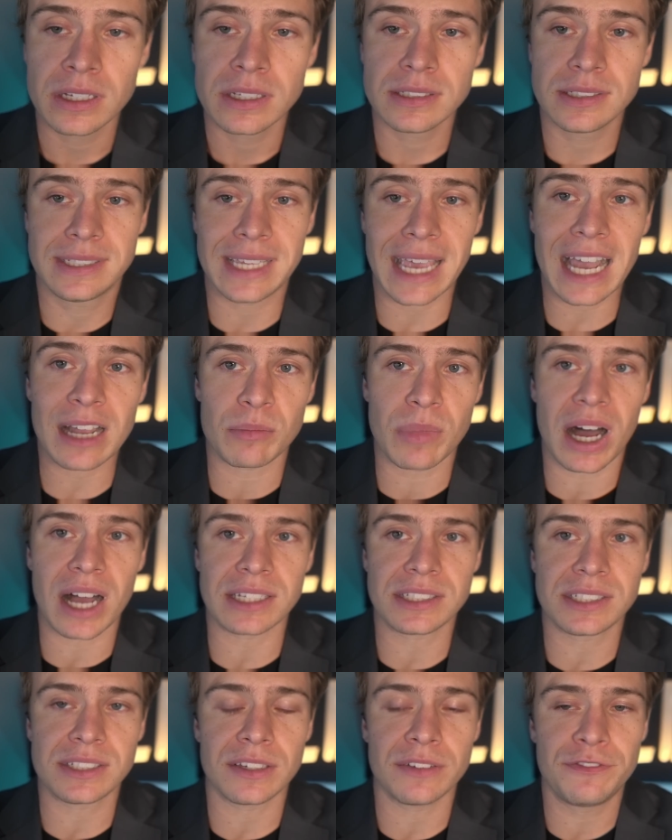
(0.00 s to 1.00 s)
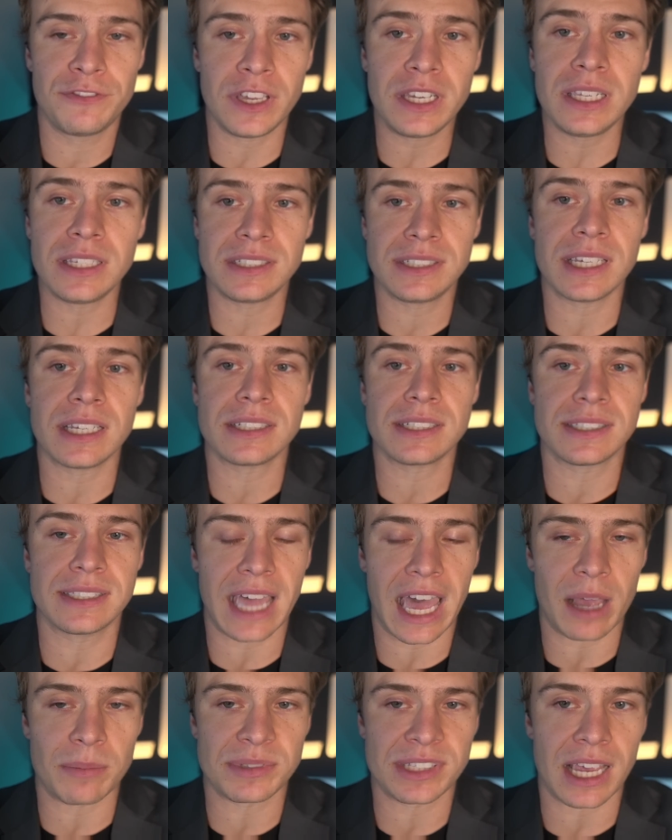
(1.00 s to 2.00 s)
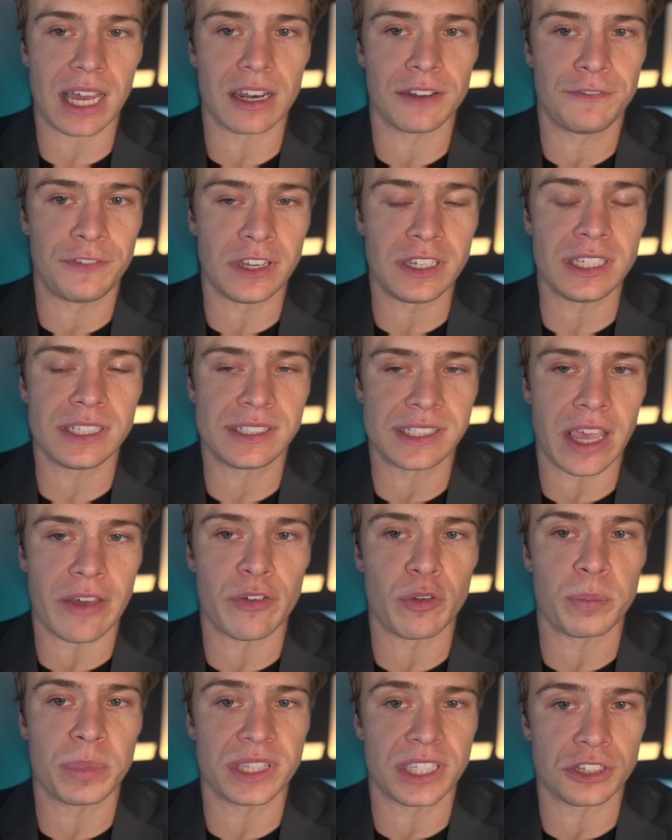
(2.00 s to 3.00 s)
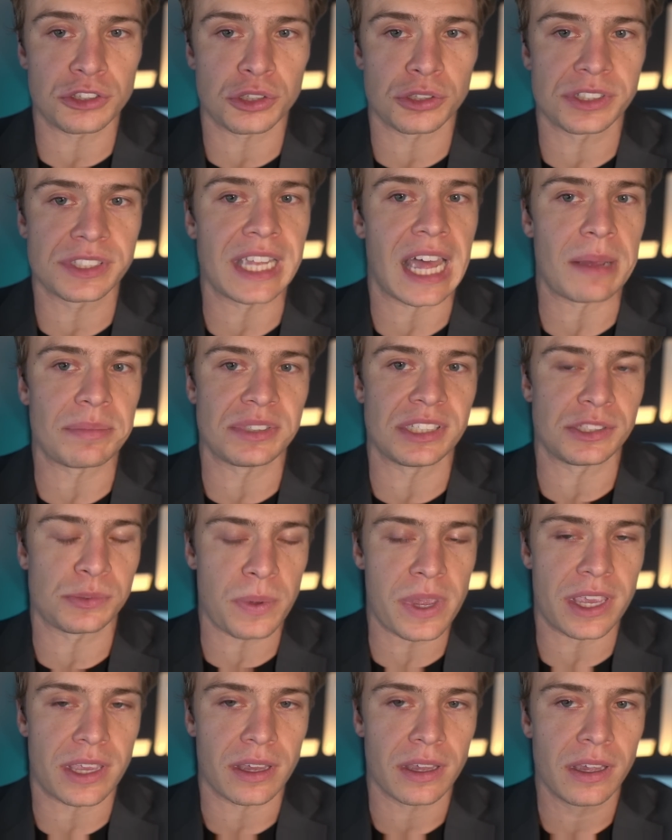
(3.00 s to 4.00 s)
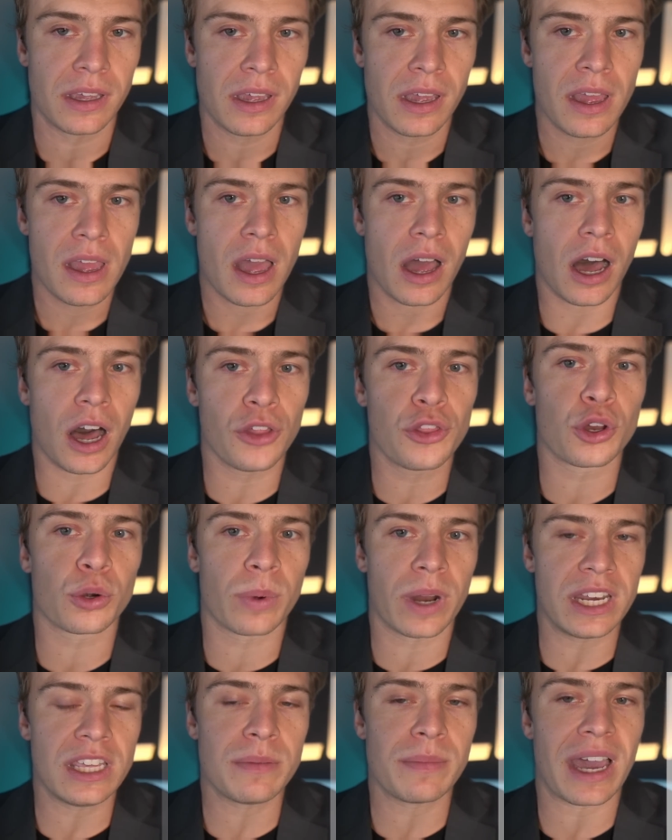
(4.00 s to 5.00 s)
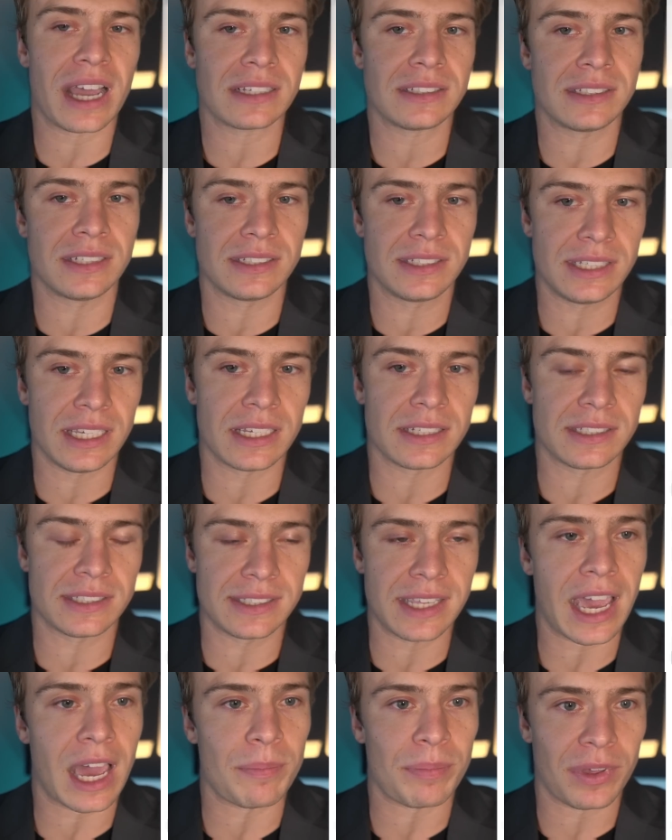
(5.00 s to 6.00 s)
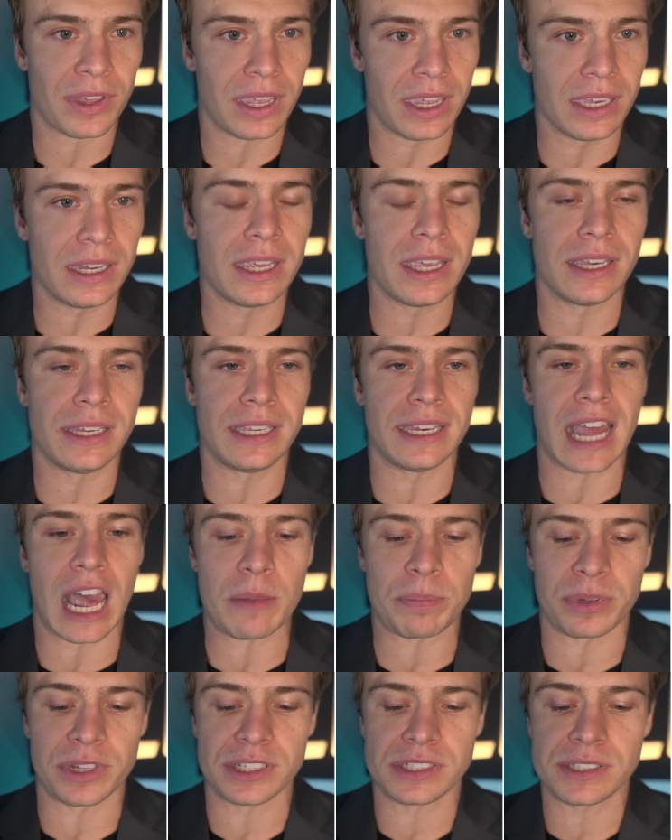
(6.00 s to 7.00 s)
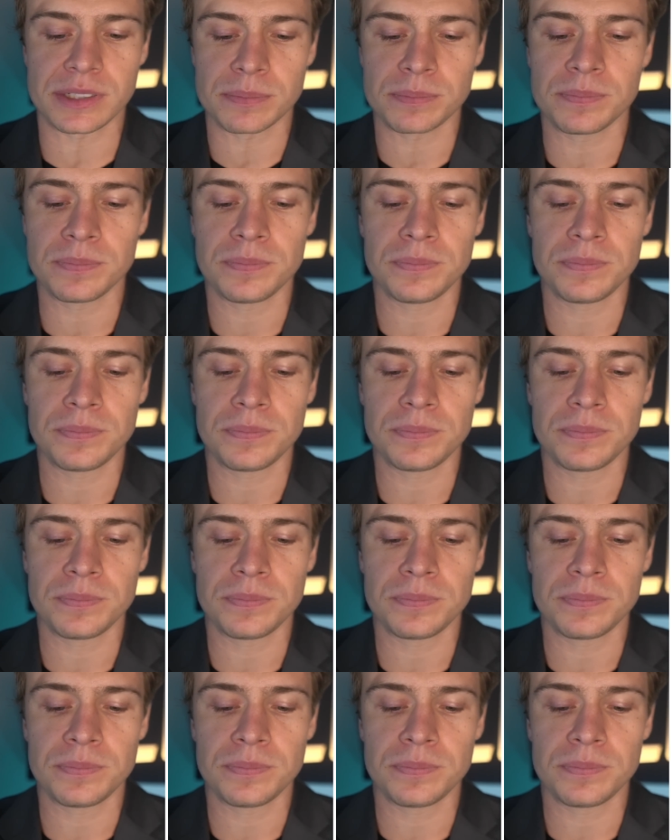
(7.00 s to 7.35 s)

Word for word: Zach Moss, fifty-six snaps out of fifty-seven potential snaps this week. Other running backs to see a snap in Indianapolis.